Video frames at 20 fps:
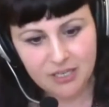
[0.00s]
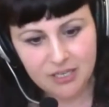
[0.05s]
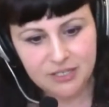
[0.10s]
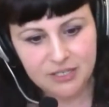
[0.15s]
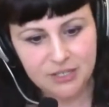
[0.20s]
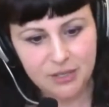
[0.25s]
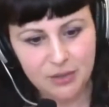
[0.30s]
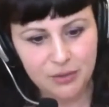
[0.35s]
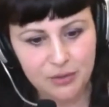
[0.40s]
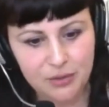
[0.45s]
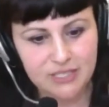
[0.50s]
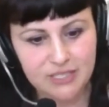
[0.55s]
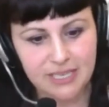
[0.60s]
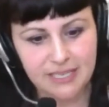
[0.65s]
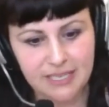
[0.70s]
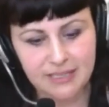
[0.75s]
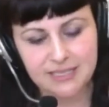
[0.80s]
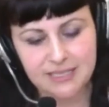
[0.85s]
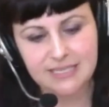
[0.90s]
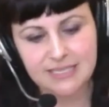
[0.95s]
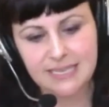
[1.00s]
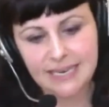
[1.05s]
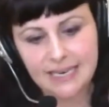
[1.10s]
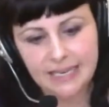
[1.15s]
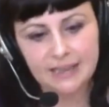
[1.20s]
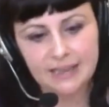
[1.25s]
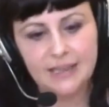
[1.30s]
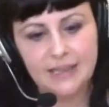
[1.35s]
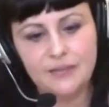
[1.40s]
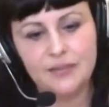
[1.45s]
So there's like the
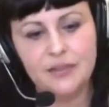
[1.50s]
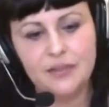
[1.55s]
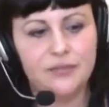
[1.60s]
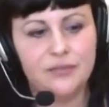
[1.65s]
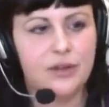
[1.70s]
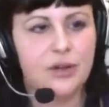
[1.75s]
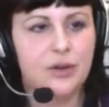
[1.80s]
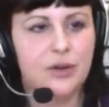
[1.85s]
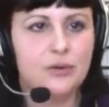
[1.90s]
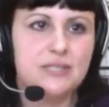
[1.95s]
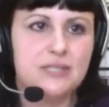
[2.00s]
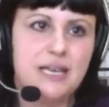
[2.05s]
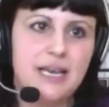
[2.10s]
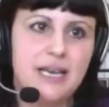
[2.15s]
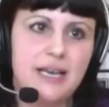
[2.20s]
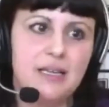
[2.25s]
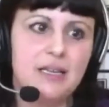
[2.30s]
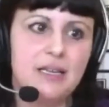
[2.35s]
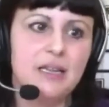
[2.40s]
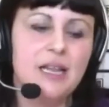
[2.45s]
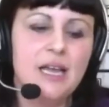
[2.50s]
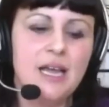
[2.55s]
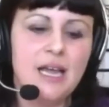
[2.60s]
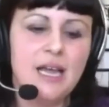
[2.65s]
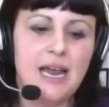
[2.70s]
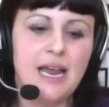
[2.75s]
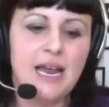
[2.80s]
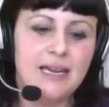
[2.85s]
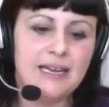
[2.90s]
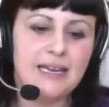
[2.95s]
second level of the hotel,
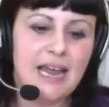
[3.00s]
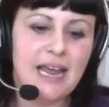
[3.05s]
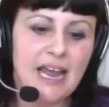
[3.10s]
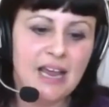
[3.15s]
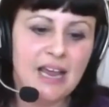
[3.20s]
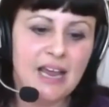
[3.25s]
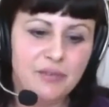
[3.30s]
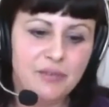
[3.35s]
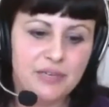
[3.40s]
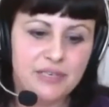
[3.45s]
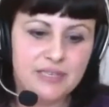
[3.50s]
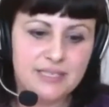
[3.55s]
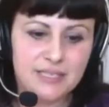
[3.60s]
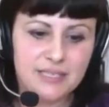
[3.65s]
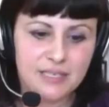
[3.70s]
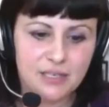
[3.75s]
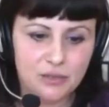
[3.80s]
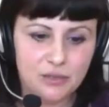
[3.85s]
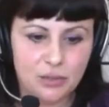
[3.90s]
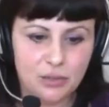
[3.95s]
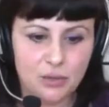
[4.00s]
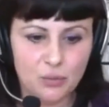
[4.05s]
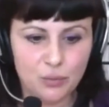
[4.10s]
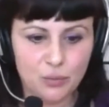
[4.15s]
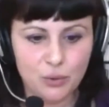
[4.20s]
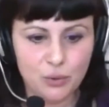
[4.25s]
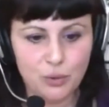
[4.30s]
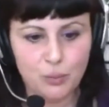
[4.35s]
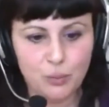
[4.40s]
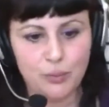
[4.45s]
and every single
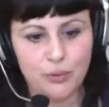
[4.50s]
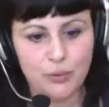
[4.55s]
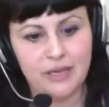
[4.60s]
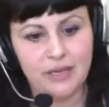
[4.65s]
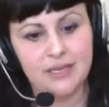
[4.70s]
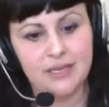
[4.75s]
group